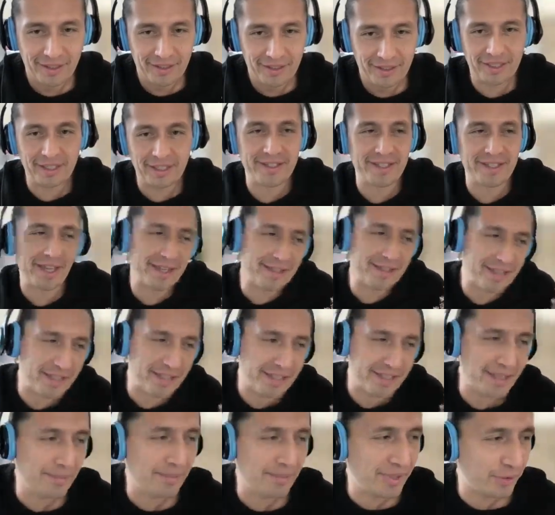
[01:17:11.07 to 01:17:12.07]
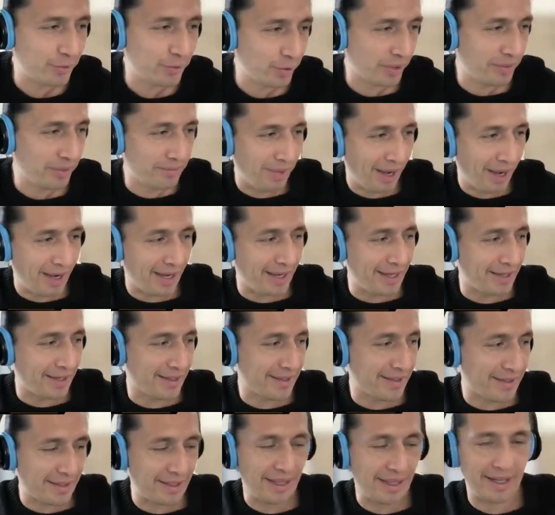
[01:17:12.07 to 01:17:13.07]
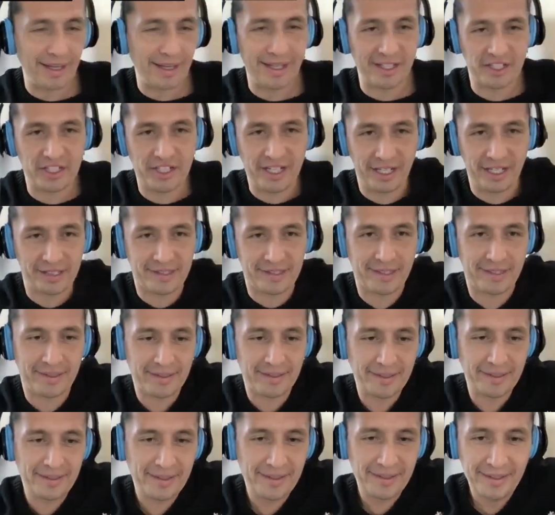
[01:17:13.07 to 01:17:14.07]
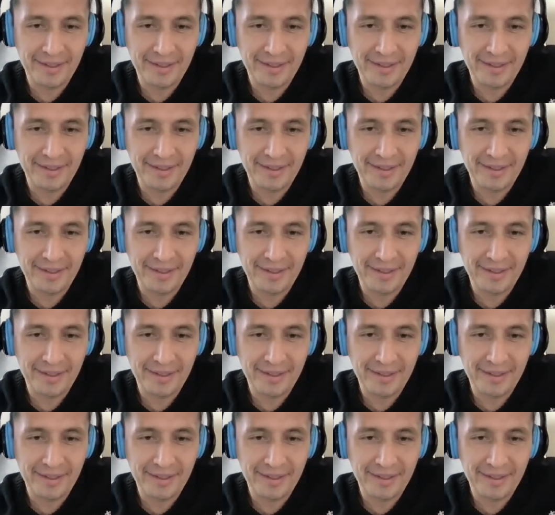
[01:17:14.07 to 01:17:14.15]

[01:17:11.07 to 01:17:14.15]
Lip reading: She says it's in between bias and legit.